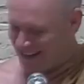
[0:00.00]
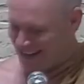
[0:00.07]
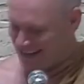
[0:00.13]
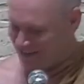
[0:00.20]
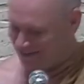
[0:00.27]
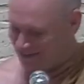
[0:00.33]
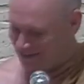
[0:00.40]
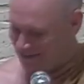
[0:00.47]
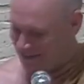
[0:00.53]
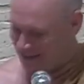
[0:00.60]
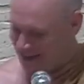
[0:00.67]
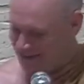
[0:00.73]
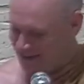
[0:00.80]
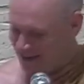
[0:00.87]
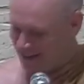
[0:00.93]
able to
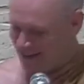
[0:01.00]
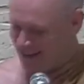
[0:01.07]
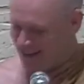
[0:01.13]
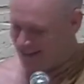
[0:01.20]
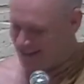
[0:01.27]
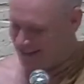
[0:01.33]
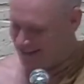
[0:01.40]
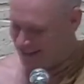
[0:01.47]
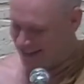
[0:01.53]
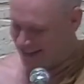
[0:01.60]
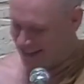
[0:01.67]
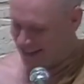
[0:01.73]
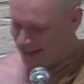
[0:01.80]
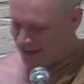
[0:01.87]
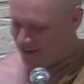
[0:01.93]
find my keys.
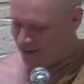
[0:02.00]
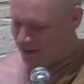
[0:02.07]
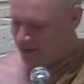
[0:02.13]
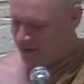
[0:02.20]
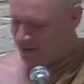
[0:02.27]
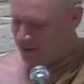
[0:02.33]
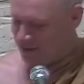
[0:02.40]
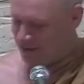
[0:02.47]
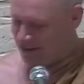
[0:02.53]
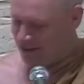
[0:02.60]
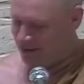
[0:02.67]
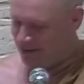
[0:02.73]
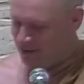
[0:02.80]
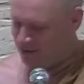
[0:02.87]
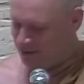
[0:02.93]
What would be a
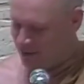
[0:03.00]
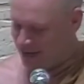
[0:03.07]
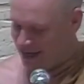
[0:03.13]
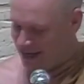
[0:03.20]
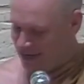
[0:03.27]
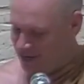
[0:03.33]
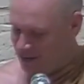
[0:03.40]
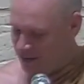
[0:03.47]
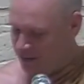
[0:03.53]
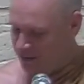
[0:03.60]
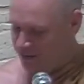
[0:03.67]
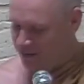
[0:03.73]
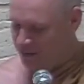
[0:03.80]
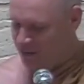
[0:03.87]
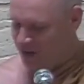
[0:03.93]
good way to move
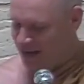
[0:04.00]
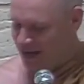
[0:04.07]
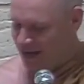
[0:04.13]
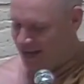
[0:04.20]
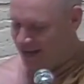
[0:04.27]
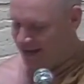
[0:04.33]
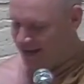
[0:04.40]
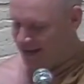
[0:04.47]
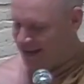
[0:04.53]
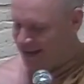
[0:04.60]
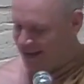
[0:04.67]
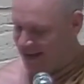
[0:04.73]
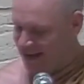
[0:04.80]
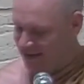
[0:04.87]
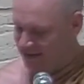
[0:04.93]
away
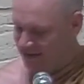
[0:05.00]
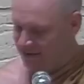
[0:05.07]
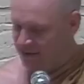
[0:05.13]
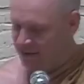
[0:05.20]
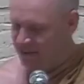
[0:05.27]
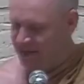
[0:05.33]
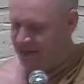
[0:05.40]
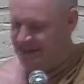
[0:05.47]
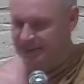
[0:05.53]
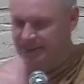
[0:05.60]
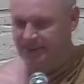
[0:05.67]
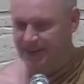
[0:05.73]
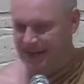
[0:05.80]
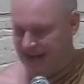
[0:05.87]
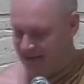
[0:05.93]
from this
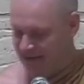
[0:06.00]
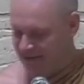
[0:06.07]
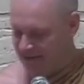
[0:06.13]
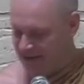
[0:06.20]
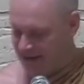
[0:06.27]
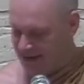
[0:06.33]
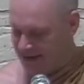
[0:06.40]
behavior?